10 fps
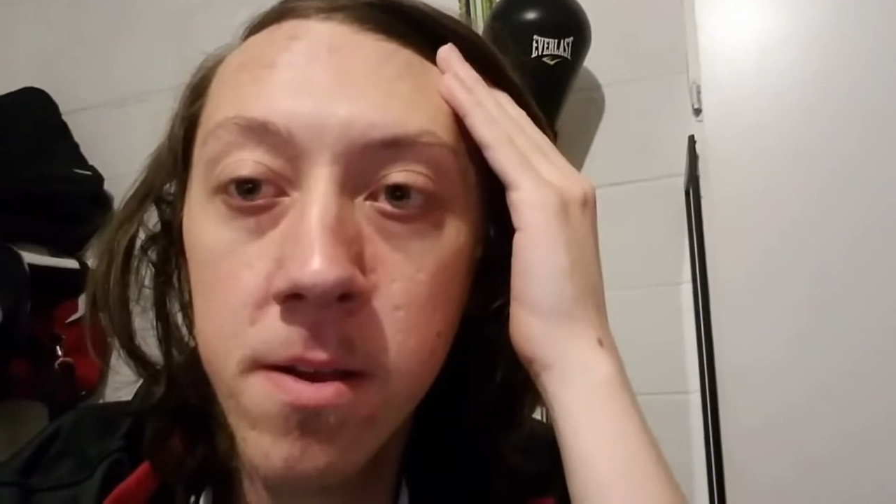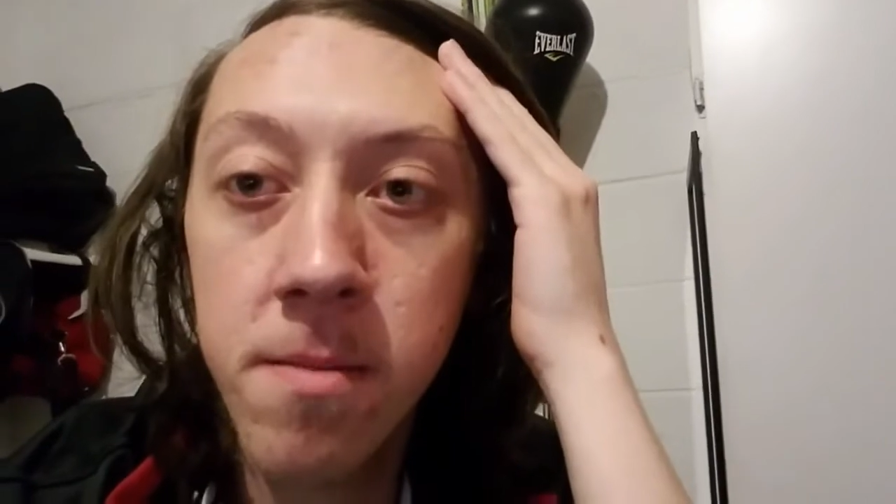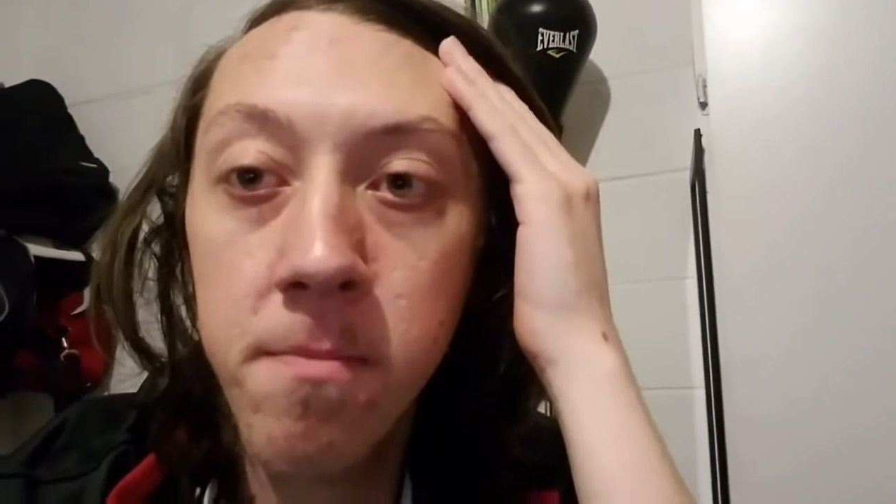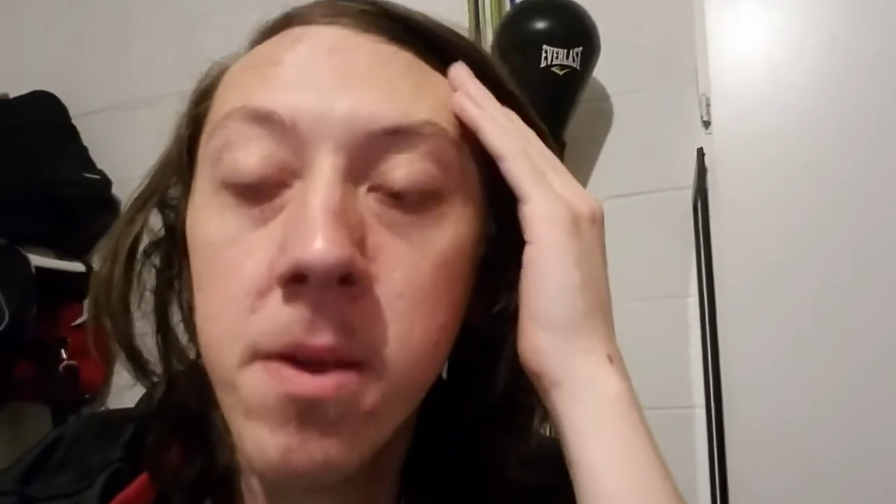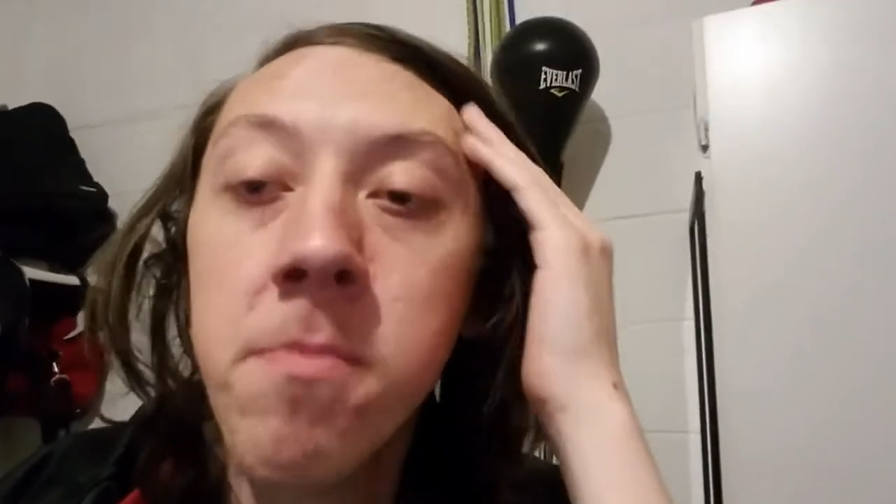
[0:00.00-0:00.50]

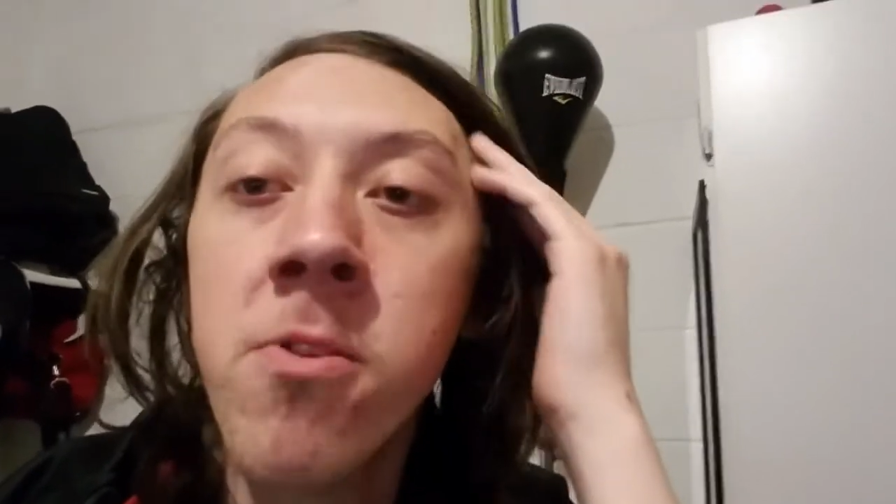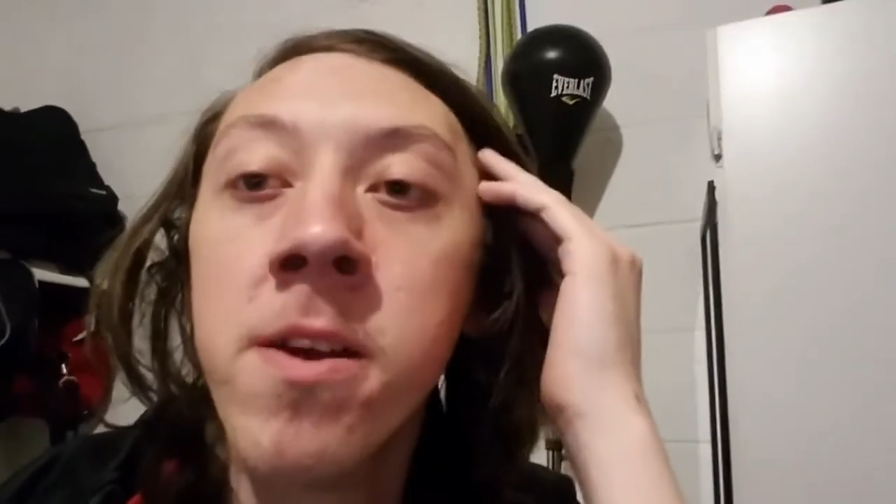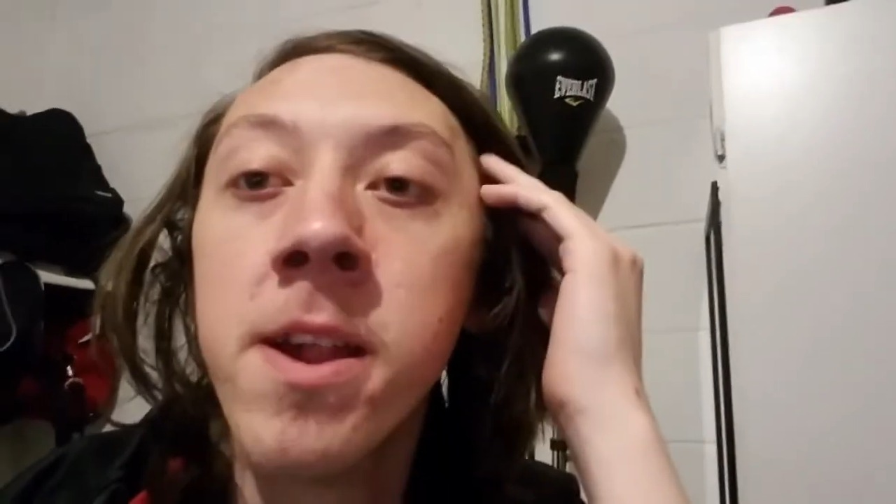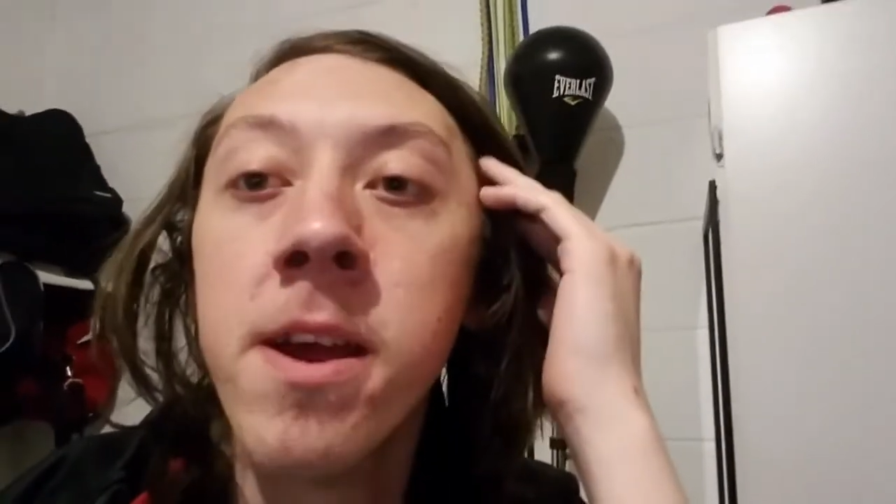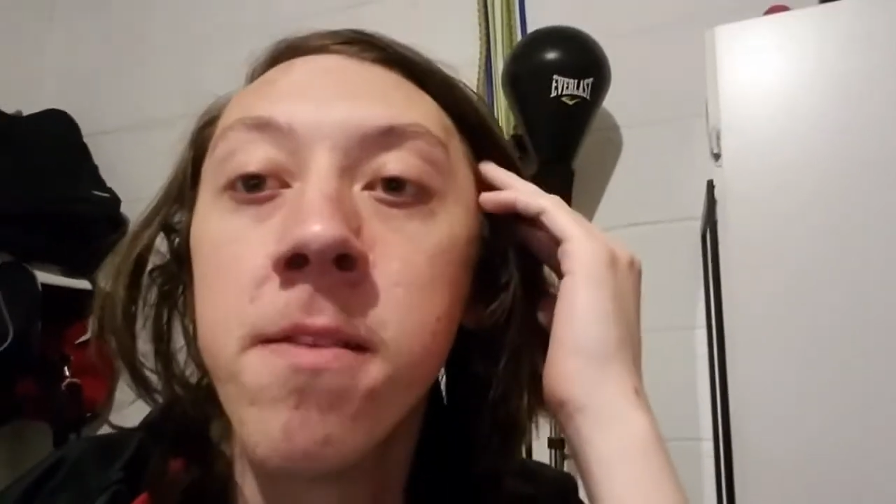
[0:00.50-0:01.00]
big blind
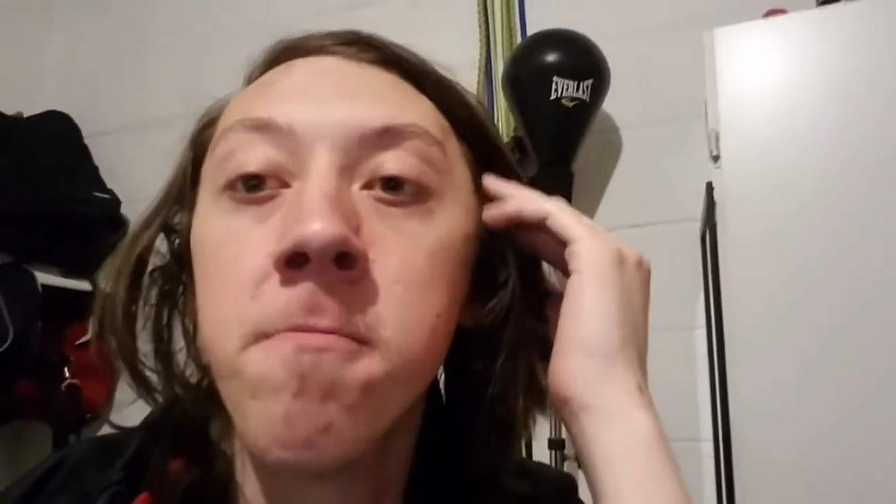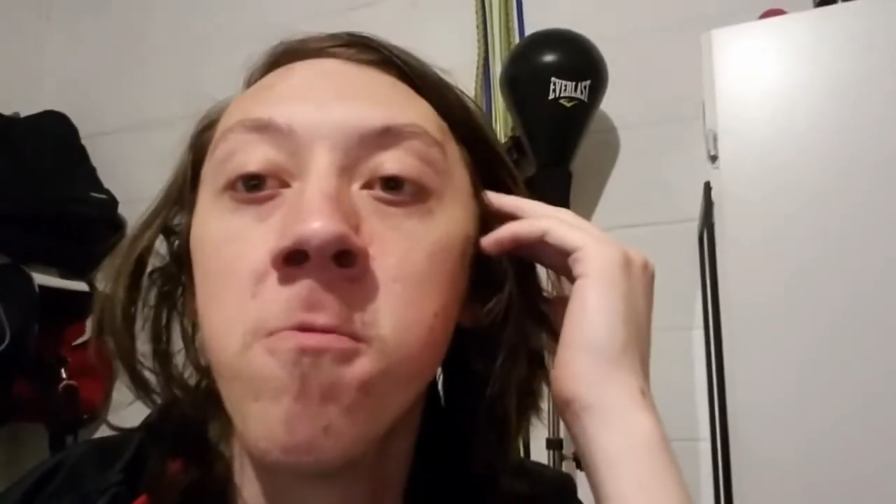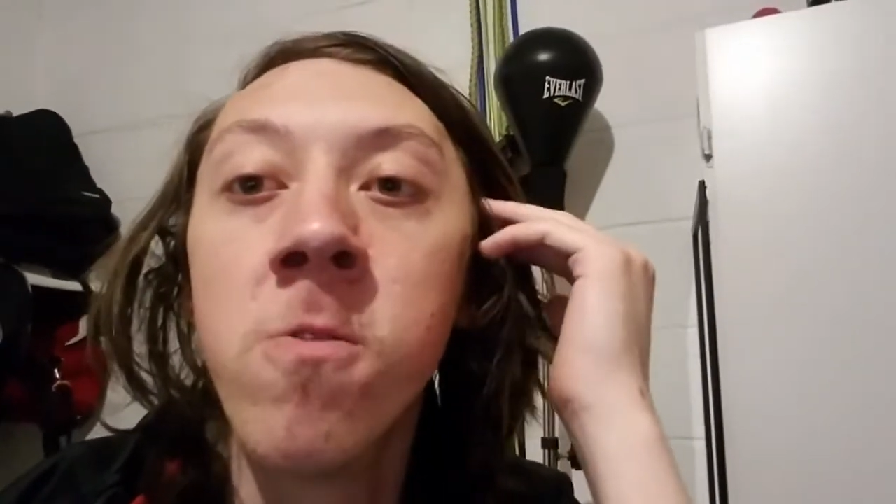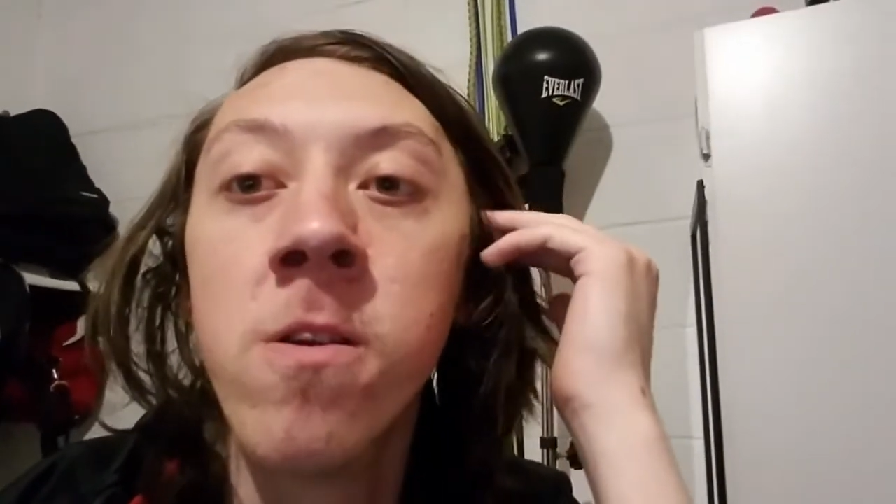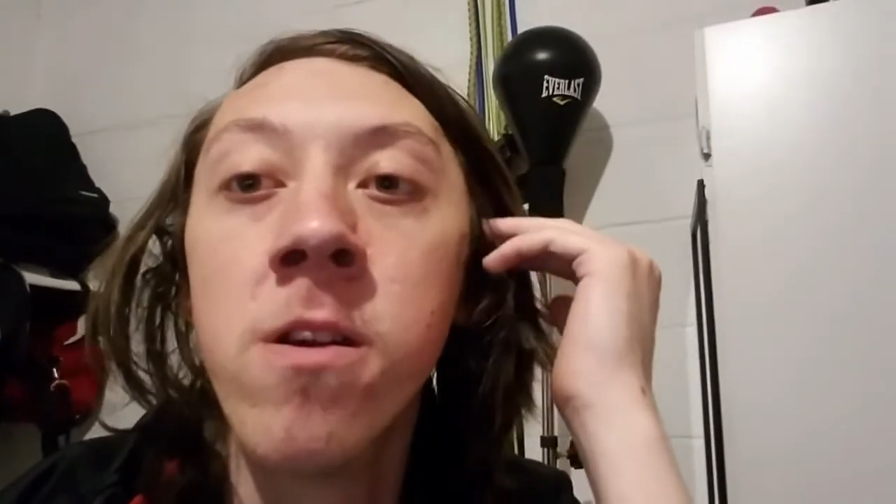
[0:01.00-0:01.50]
has
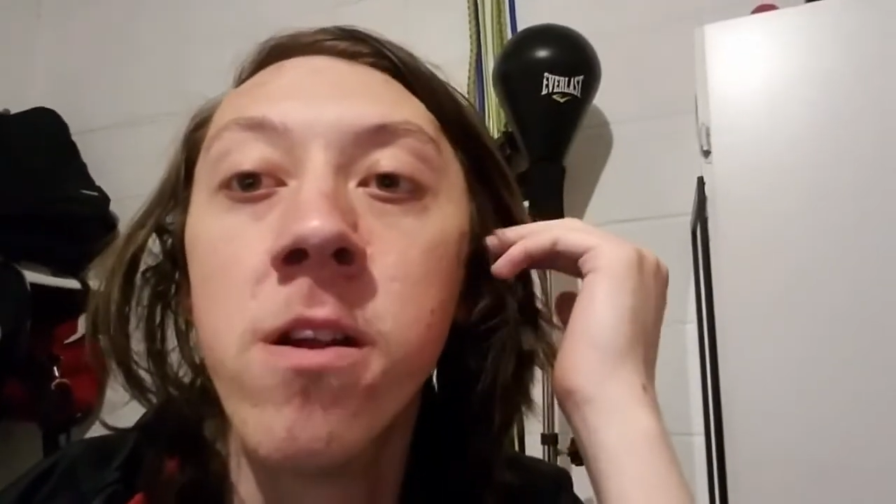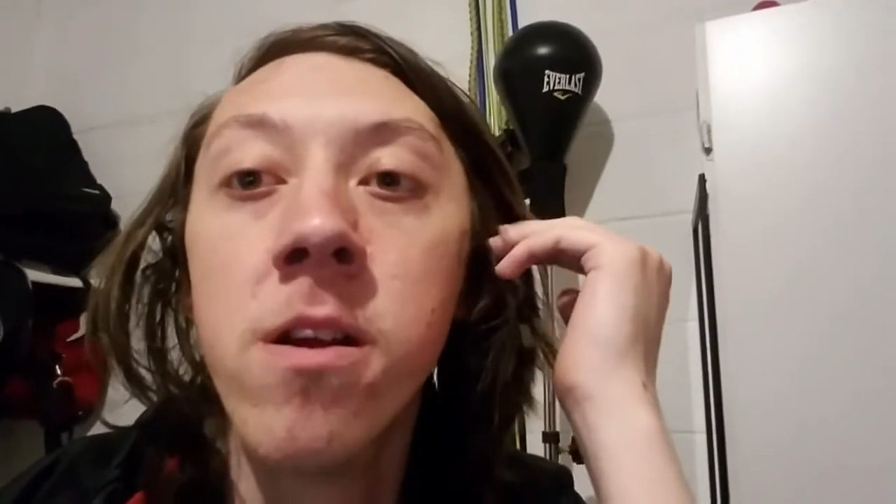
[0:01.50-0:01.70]
more